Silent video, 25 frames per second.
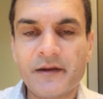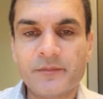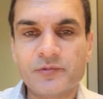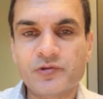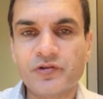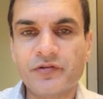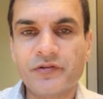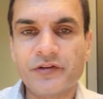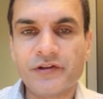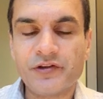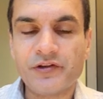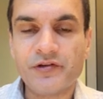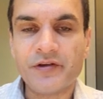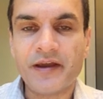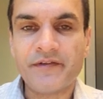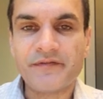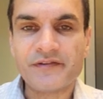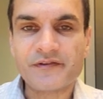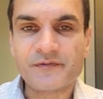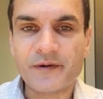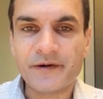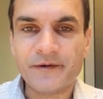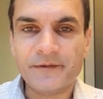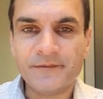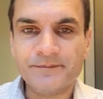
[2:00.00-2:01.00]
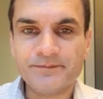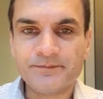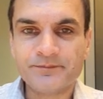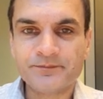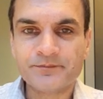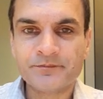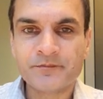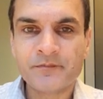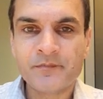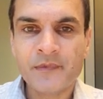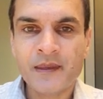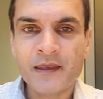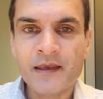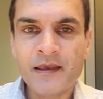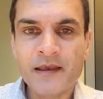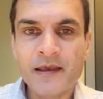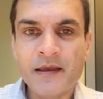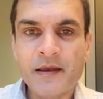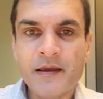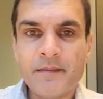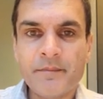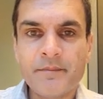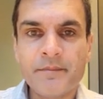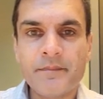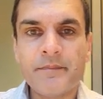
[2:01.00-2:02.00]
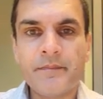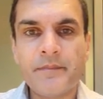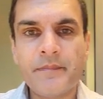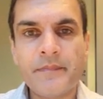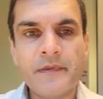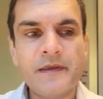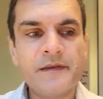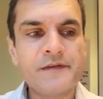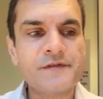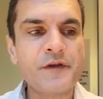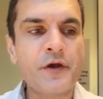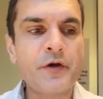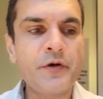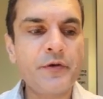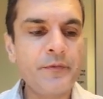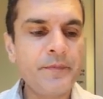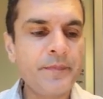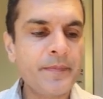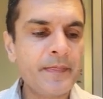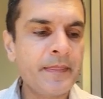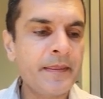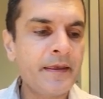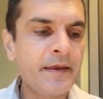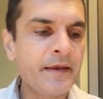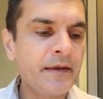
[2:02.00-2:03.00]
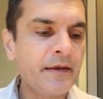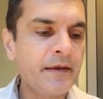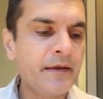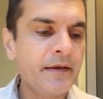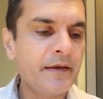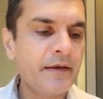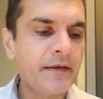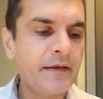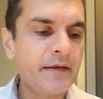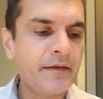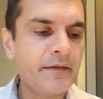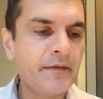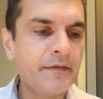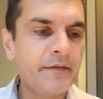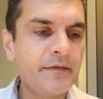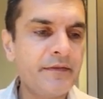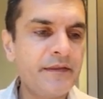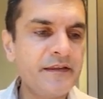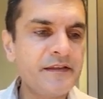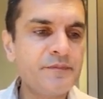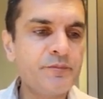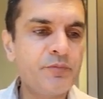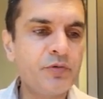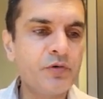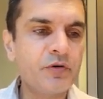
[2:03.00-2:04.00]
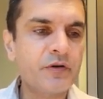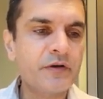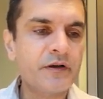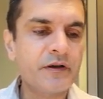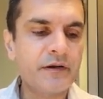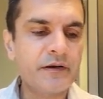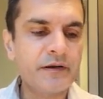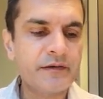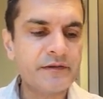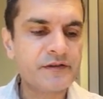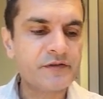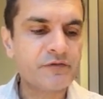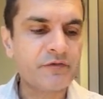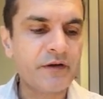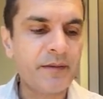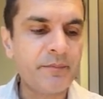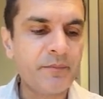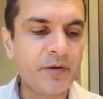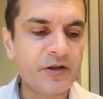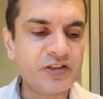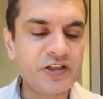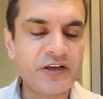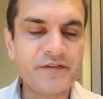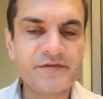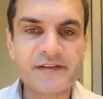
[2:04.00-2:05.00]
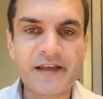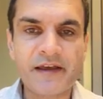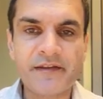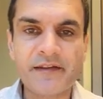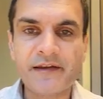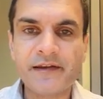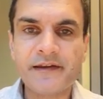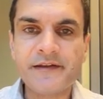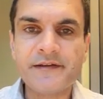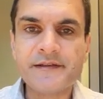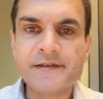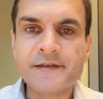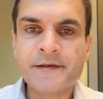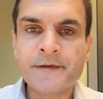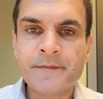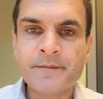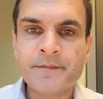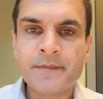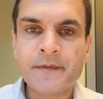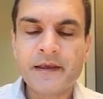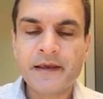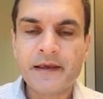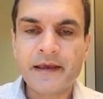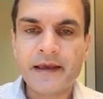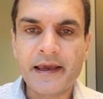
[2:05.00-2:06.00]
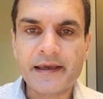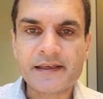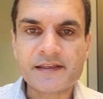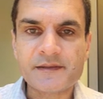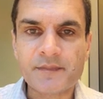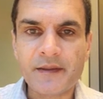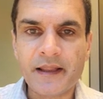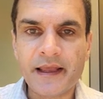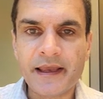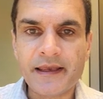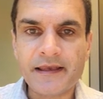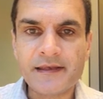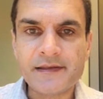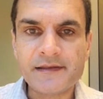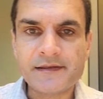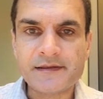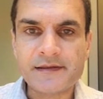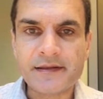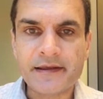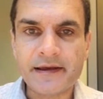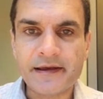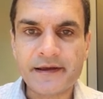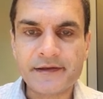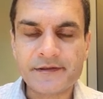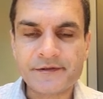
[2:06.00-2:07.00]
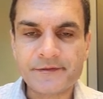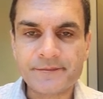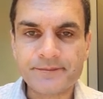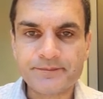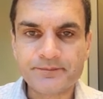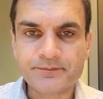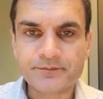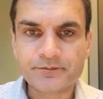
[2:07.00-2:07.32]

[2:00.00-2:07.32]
I'm sure that you have as well. So this book, Scrum by Jeff Sutherland, explains that